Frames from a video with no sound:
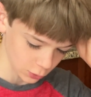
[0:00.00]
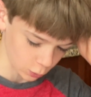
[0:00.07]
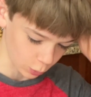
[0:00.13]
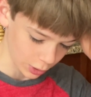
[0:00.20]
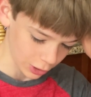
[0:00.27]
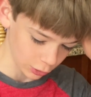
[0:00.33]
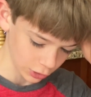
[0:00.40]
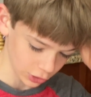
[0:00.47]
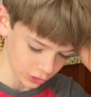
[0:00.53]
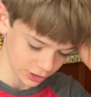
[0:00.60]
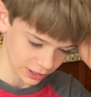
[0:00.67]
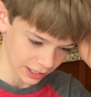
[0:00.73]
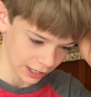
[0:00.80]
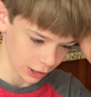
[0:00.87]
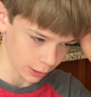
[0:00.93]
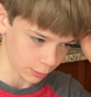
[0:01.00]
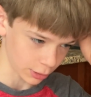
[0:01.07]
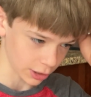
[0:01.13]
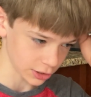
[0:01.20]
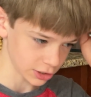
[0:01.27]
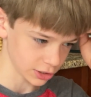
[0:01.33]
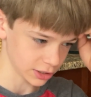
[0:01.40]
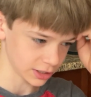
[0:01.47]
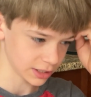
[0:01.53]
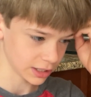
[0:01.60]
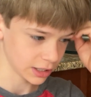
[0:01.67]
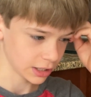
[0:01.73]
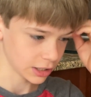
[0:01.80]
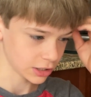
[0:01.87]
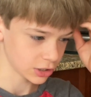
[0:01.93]
welders, and airbrushes.
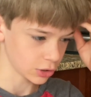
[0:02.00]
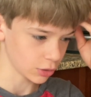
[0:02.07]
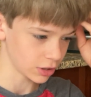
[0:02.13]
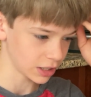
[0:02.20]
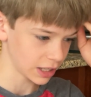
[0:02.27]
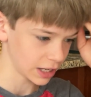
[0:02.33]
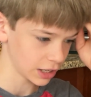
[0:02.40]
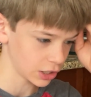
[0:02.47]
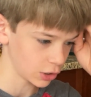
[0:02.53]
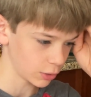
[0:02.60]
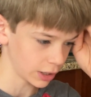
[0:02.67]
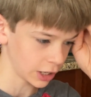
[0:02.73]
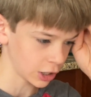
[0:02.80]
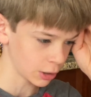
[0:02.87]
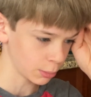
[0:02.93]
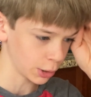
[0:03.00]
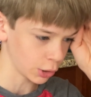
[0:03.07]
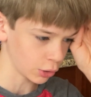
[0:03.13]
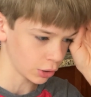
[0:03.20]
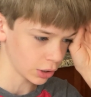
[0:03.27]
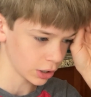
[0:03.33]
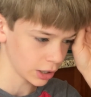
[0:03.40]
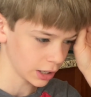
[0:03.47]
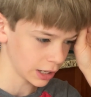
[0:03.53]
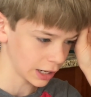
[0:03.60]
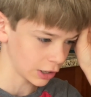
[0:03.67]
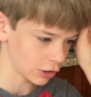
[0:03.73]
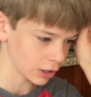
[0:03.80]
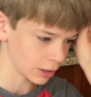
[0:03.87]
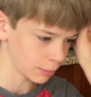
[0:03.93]
So thank you, Airmill,
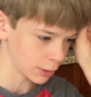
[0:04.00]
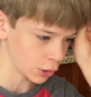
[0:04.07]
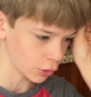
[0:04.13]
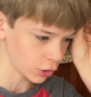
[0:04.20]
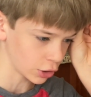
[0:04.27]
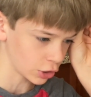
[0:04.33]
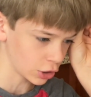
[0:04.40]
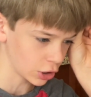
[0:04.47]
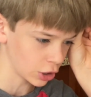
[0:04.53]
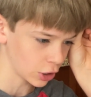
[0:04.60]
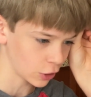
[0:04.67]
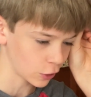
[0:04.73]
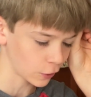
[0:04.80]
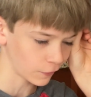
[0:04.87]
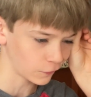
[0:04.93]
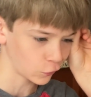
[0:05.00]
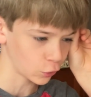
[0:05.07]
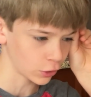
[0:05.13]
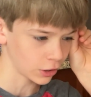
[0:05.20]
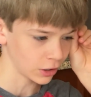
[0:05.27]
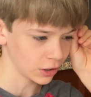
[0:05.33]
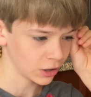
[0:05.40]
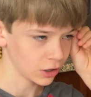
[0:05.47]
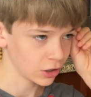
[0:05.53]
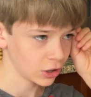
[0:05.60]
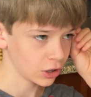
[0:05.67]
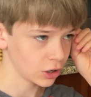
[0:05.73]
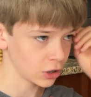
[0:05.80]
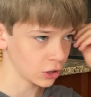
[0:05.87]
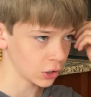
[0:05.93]
Aaron Miller, for
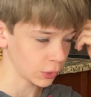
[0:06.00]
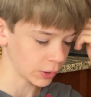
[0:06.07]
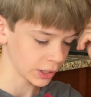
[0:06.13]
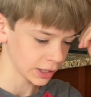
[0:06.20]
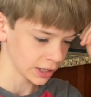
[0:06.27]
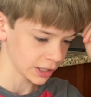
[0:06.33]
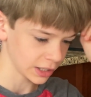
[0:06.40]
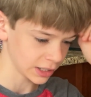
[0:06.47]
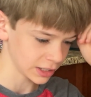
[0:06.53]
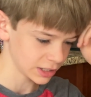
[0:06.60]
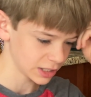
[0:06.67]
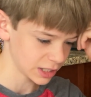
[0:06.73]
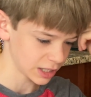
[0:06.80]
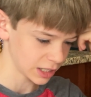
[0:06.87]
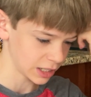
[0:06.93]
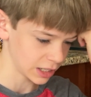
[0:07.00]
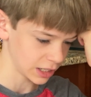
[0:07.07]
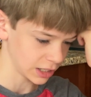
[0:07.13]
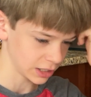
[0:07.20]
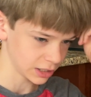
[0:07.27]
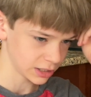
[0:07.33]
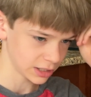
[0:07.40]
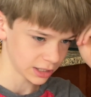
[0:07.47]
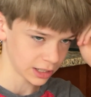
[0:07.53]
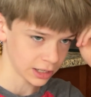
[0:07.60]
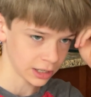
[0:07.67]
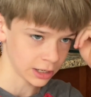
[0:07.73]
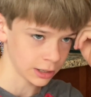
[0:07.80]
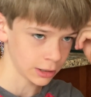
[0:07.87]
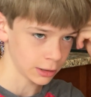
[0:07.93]
doing this. Thanks,
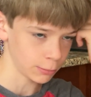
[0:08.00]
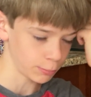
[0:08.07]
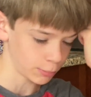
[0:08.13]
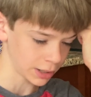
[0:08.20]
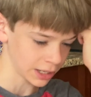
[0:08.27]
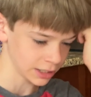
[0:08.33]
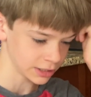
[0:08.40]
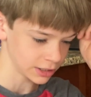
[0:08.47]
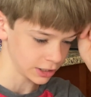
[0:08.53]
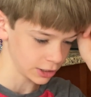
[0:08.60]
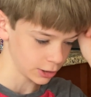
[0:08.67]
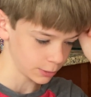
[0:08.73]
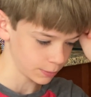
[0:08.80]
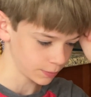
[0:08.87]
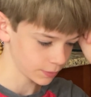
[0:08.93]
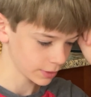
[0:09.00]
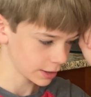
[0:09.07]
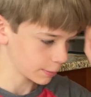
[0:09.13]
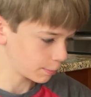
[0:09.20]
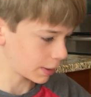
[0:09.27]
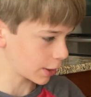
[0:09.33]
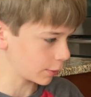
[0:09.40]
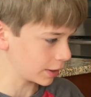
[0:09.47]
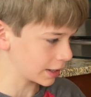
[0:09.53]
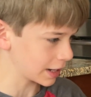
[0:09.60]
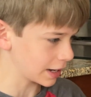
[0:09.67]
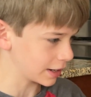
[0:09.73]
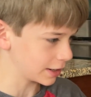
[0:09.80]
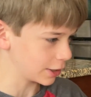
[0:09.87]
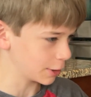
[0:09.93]
and bye. See ya. By the way, get
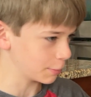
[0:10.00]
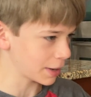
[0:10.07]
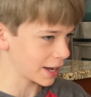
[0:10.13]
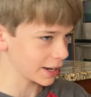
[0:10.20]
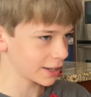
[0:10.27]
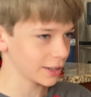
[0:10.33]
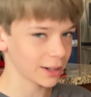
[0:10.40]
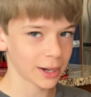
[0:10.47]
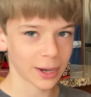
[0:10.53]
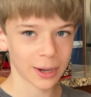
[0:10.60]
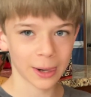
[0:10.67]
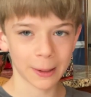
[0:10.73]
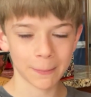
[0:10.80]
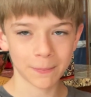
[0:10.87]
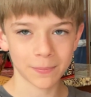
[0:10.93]
out of here, man. Gotta look at right.